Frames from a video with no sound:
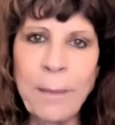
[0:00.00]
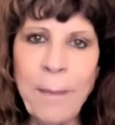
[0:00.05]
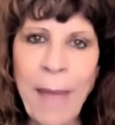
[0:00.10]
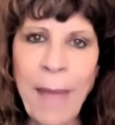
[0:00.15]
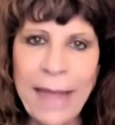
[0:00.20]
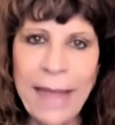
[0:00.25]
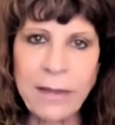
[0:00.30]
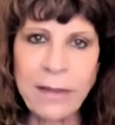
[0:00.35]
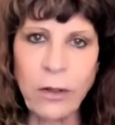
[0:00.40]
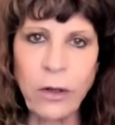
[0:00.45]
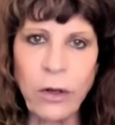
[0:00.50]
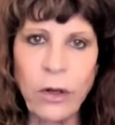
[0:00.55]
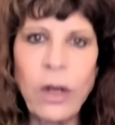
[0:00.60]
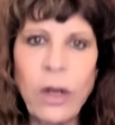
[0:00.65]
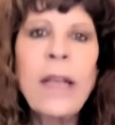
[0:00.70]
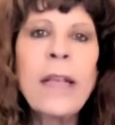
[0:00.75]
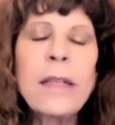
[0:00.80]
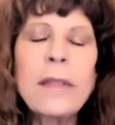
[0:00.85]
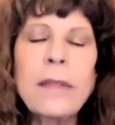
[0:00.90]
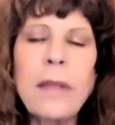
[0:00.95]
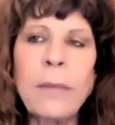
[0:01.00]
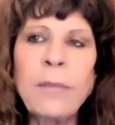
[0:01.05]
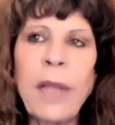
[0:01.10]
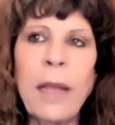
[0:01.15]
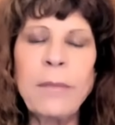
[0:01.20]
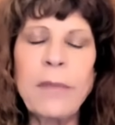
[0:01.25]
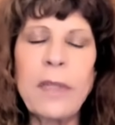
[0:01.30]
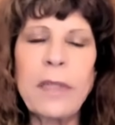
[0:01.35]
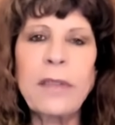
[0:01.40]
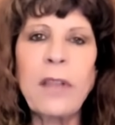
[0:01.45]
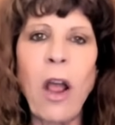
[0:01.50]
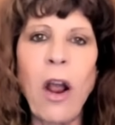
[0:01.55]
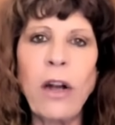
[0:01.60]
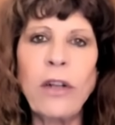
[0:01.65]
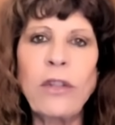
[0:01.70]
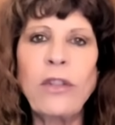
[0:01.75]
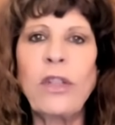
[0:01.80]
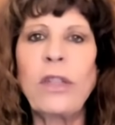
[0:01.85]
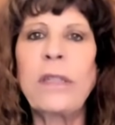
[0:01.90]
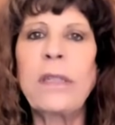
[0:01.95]
massacre. Sometimes it's
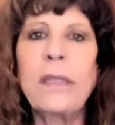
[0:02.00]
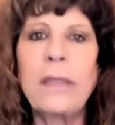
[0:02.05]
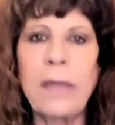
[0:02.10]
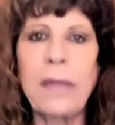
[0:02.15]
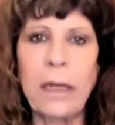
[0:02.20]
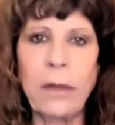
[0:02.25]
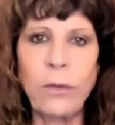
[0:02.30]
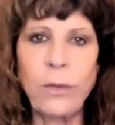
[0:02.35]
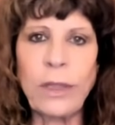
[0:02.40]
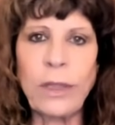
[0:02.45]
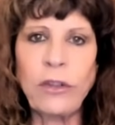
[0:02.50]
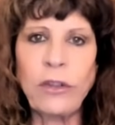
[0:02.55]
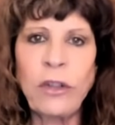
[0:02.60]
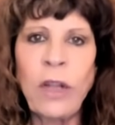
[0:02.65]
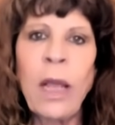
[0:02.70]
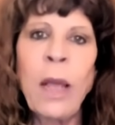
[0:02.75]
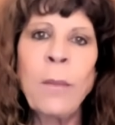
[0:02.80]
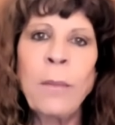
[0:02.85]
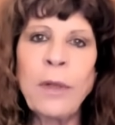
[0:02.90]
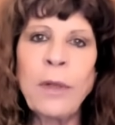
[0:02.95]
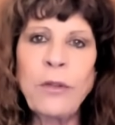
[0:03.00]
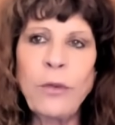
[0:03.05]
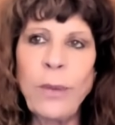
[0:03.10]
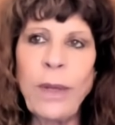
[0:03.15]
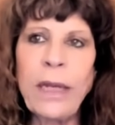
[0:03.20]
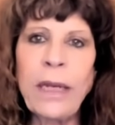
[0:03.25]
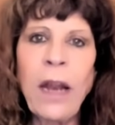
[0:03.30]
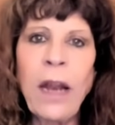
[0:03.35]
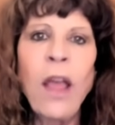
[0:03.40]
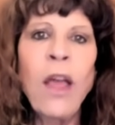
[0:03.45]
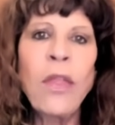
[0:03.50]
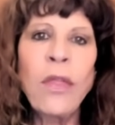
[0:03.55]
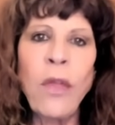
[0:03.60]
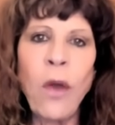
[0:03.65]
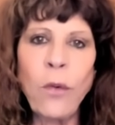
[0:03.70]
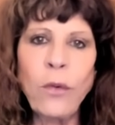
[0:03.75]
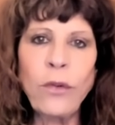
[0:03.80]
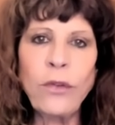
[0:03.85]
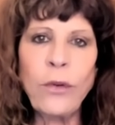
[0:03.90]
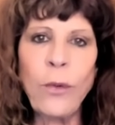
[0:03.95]
hard to distinguish between
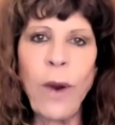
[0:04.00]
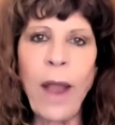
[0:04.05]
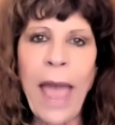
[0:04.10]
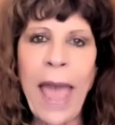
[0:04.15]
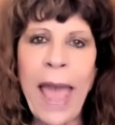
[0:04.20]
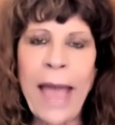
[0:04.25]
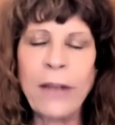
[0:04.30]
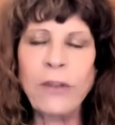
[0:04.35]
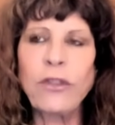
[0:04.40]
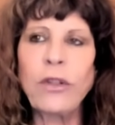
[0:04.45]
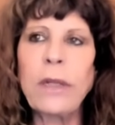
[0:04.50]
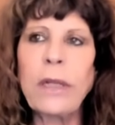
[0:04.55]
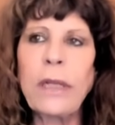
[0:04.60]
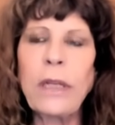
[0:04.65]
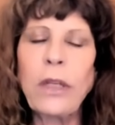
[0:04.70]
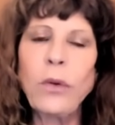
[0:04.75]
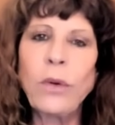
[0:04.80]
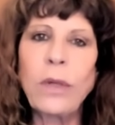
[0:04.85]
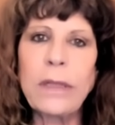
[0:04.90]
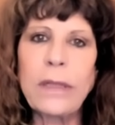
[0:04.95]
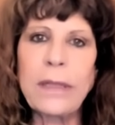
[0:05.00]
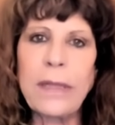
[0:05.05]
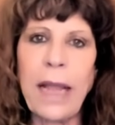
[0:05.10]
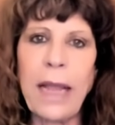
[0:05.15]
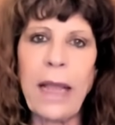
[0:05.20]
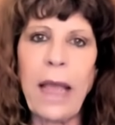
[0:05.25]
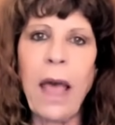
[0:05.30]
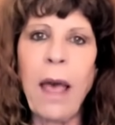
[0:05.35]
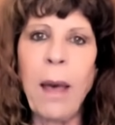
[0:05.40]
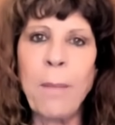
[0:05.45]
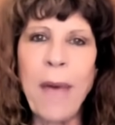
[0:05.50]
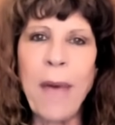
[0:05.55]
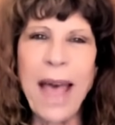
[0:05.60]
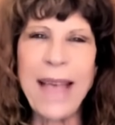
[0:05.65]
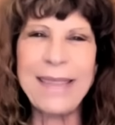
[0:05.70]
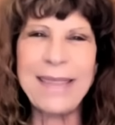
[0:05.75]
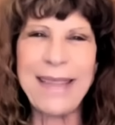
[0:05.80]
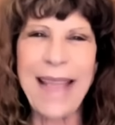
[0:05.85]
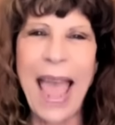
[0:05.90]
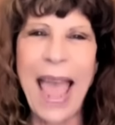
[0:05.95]
those who are actually, you could say,
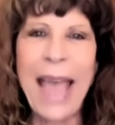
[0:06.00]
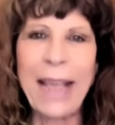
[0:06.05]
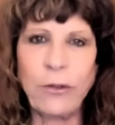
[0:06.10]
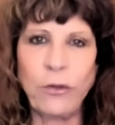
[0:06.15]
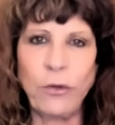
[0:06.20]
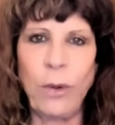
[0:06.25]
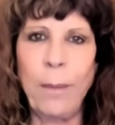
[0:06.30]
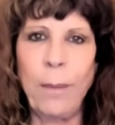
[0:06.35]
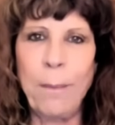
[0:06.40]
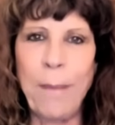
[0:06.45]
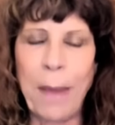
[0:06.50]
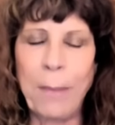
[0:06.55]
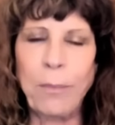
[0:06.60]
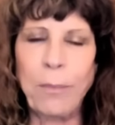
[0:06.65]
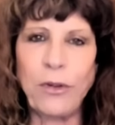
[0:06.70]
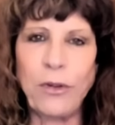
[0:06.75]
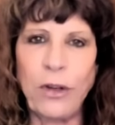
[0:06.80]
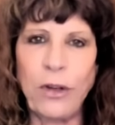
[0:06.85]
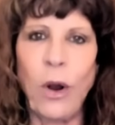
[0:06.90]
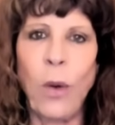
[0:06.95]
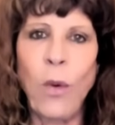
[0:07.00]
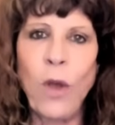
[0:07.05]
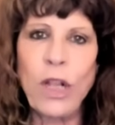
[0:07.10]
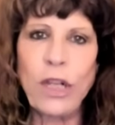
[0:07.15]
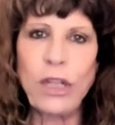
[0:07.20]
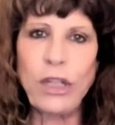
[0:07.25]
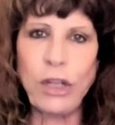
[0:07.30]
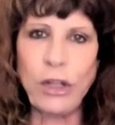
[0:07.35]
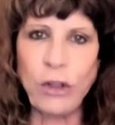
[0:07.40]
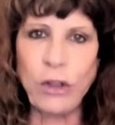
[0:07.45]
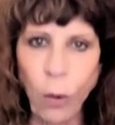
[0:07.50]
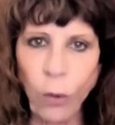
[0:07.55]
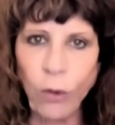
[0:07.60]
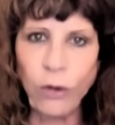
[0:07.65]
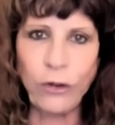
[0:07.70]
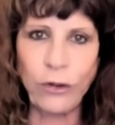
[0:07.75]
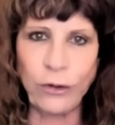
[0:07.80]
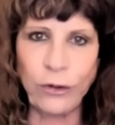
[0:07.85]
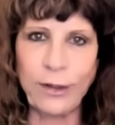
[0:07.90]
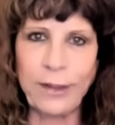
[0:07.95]
Hamas, actual members, you know,
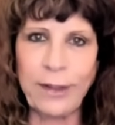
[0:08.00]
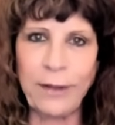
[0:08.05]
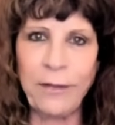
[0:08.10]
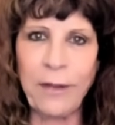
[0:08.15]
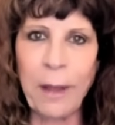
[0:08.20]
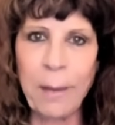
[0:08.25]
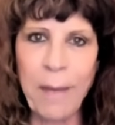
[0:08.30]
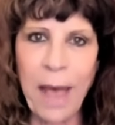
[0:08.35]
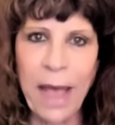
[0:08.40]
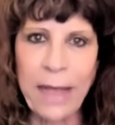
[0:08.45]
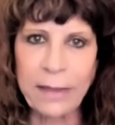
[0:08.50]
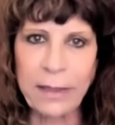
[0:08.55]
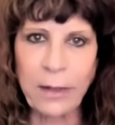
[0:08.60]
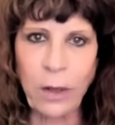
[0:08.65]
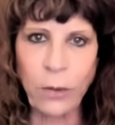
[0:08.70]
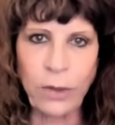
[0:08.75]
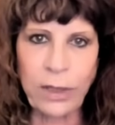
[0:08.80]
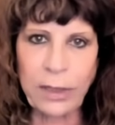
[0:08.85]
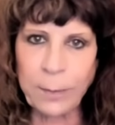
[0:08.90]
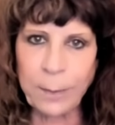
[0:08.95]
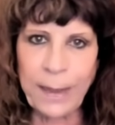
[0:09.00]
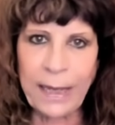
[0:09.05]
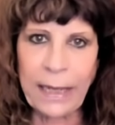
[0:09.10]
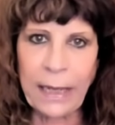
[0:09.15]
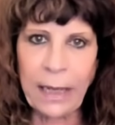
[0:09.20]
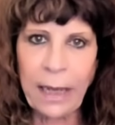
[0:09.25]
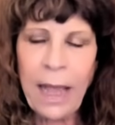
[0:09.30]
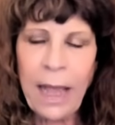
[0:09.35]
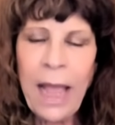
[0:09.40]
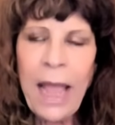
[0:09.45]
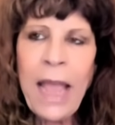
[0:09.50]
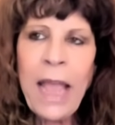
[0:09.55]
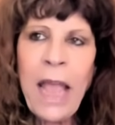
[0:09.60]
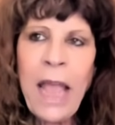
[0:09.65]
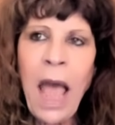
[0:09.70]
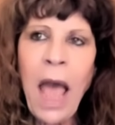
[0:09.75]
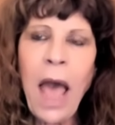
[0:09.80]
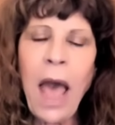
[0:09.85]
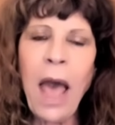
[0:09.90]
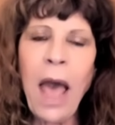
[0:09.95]
soldiers of Hamas, so to speak,
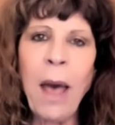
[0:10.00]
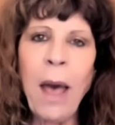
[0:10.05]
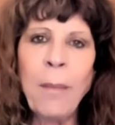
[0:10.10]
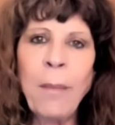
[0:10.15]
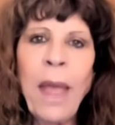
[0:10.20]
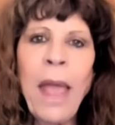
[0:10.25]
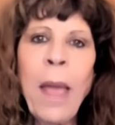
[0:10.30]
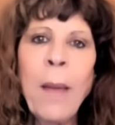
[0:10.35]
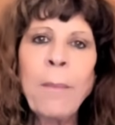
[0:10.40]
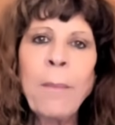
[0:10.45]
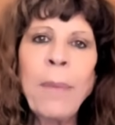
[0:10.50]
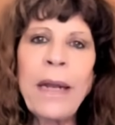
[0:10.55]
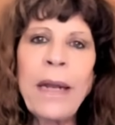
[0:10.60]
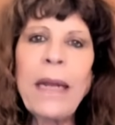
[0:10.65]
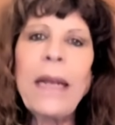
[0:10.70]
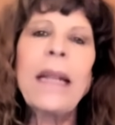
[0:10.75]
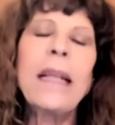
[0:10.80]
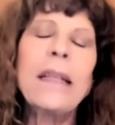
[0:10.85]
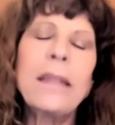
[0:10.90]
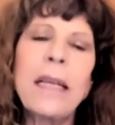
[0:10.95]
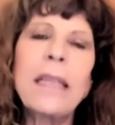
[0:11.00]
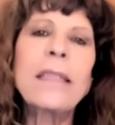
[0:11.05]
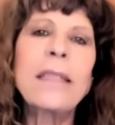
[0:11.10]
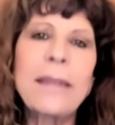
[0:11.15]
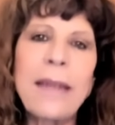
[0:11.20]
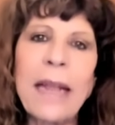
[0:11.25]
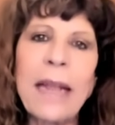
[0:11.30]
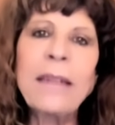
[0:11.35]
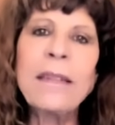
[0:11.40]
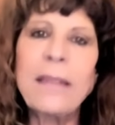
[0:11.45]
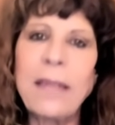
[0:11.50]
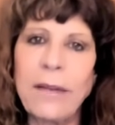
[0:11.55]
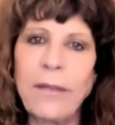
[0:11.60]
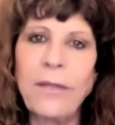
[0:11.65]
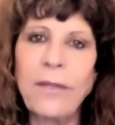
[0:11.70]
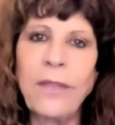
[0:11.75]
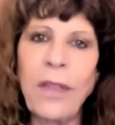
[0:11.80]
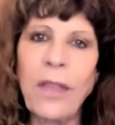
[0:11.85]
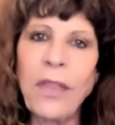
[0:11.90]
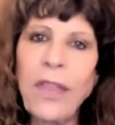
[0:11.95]
Um, but it is extensive. The